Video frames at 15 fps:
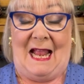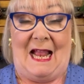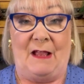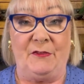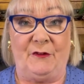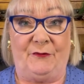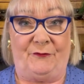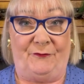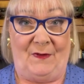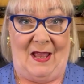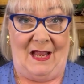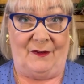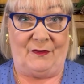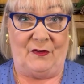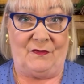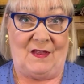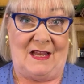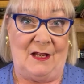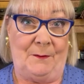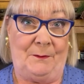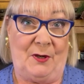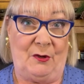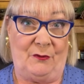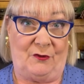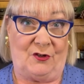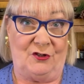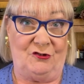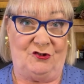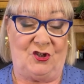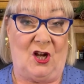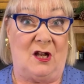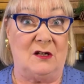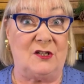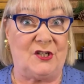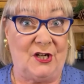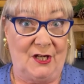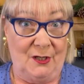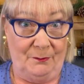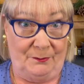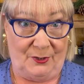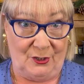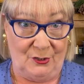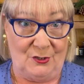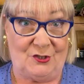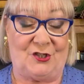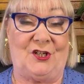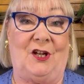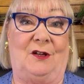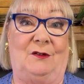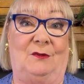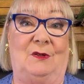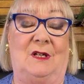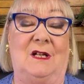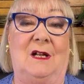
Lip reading: And the fact that they are both conjunct Pluto,